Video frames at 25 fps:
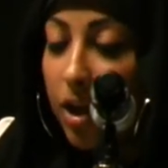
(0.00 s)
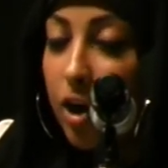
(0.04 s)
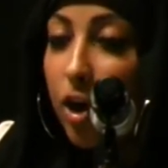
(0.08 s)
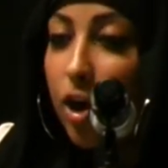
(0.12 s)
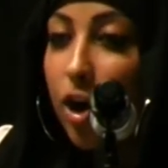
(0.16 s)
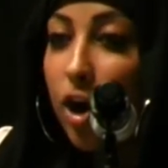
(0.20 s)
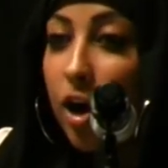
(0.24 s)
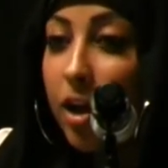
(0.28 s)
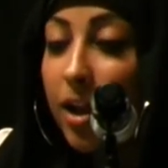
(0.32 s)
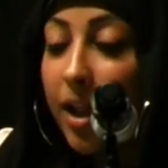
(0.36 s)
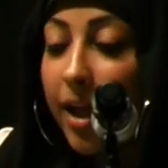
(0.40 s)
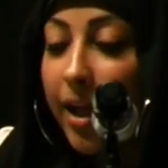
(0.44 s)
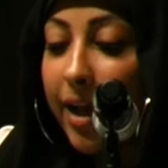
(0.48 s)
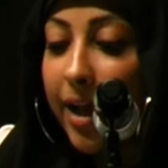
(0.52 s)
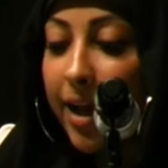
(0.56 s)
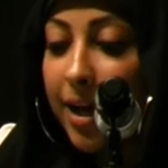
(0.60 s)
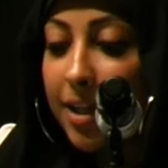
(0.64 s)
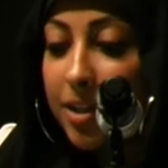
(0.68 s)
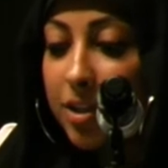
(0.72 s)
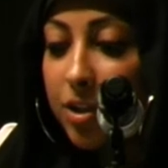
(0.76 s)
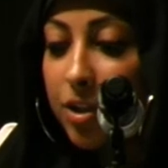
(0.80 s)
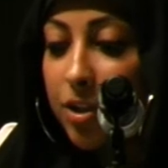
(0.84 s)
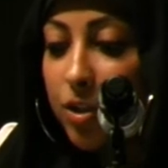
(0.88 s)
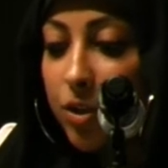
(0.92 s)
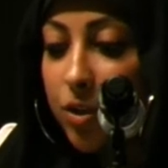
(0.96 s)
All I
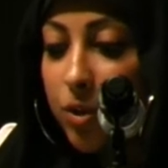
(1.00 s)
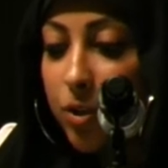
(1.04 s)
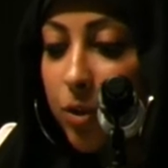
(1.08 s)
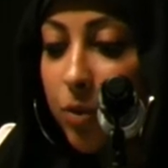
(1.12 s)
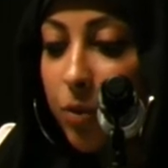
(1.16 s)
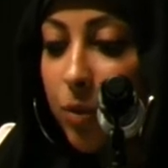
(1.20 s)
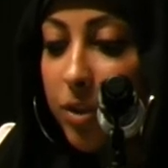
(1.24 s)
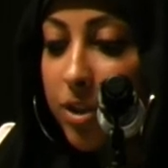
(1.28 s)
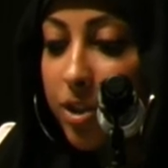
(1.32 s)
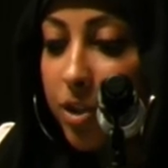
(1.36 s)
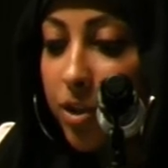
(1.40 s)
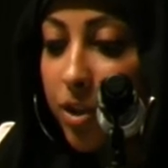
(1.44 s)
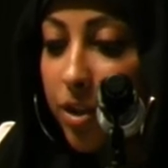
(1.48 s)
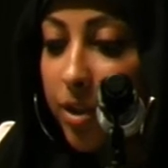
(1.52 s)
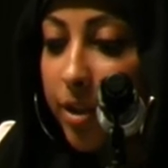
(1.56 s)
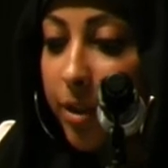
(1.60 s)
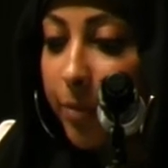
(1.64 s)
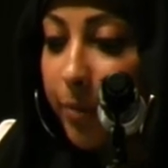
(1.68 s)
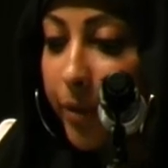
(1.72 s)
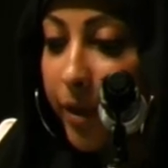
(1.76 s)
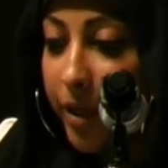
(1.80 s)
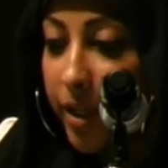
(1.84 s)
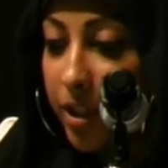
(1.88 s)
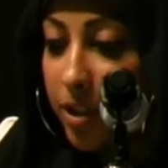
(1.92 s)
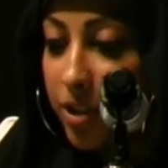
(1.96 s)
had to do was turn a
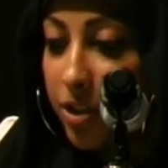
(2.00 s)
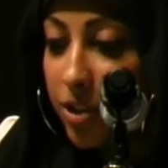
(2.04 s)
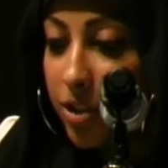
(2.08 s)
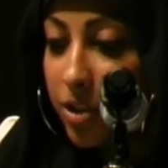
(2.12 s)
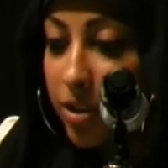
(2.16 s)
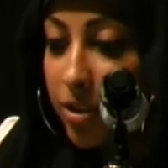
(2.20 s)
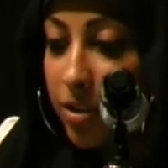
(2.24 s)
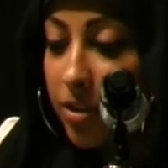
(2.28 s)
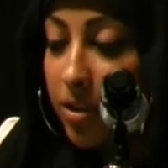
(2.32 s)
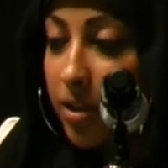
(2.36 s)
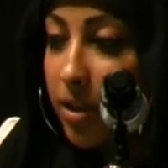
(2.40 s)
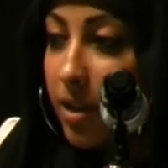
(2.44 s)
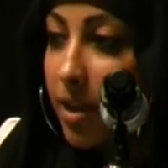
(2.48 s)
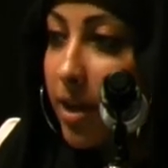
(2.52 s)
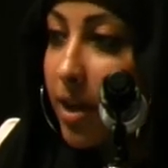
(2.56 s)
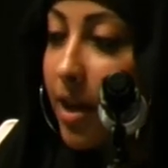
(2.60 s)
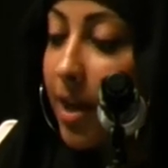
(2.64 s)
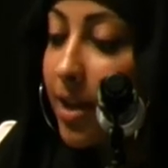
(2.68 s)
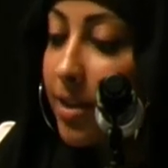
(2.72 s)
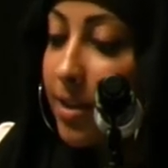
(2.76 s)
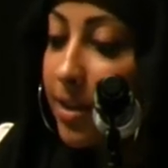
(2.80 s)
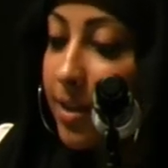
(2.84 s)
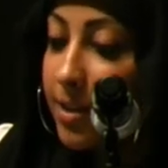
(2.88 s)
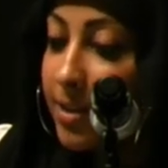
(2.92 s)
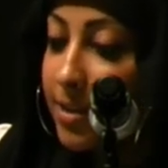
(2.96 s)
page,
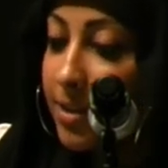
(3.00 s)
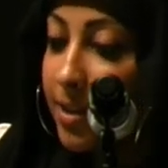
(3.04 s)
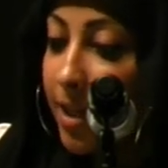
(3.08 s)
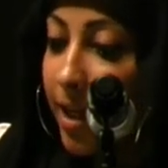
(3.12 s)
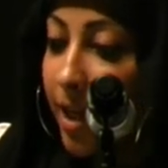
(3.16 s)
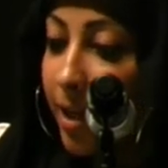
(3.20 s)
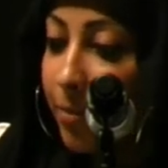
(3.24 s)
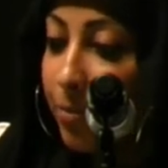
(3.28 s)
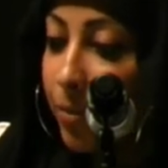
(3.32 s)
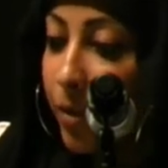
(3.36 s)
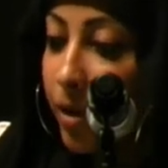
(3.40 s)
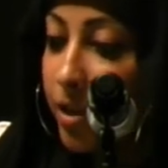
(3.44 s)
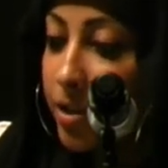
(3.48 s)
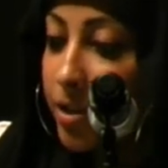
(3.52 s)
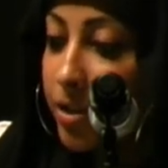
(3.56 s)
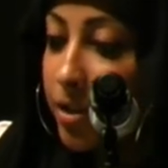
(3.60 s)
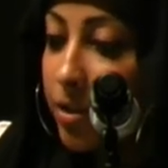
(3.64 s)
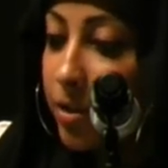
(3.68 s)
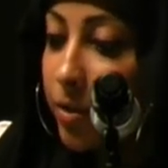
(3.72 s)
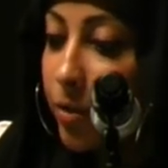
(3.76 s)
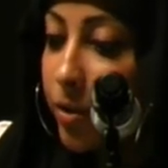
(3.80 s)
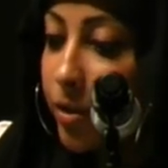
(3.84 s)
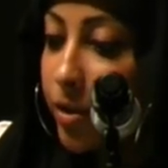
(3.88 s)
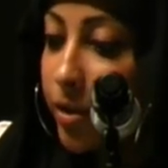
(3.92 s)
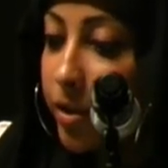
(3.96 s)
And this time, Martin
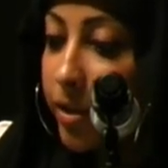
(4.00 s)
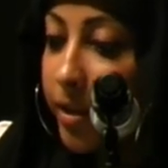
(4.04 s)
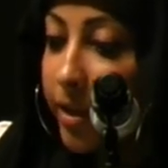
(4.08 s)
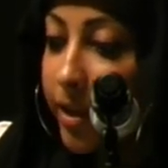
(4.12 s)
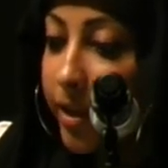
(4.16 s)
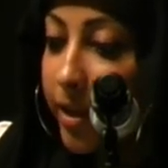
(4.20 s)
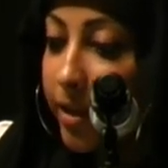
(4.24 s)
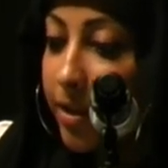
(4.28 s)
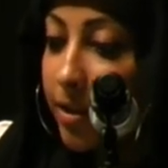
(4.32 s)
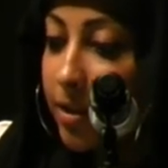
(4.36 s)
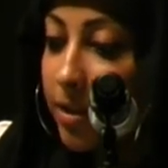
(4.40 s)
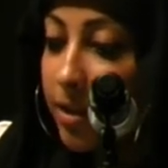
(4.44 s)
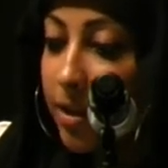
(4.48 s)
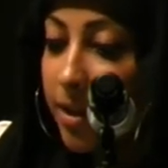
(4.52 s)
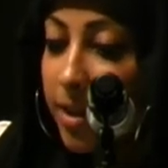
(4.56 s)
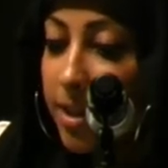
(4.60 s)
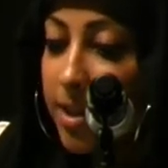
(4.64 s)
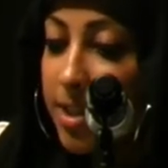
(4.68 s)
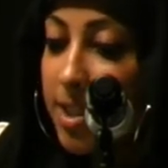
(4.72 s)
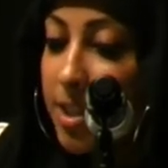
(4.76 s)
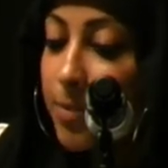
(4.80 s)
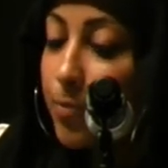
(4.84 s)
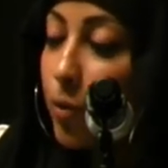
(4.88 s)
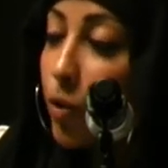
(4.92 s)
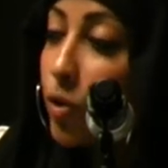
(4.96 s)
Luther King
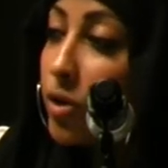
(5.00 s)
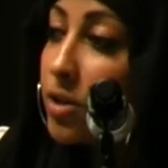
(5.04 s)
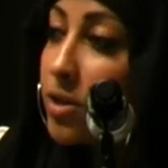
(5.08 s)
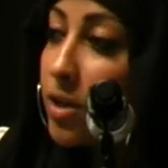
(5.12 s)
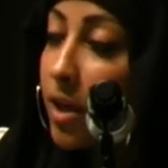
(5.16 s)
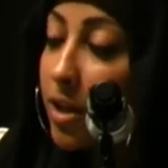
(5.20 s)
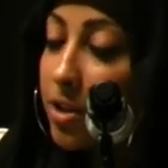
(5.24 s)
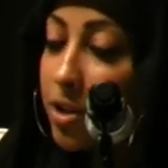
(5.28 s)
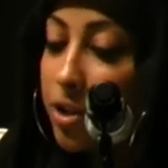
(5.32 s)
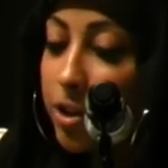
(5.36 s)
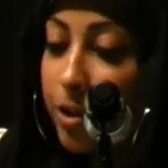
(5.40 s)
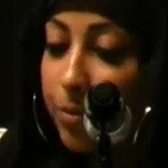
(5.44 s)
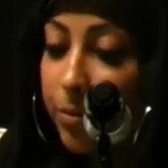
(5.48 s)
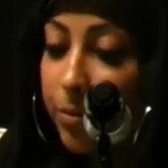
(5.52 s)
spoke not to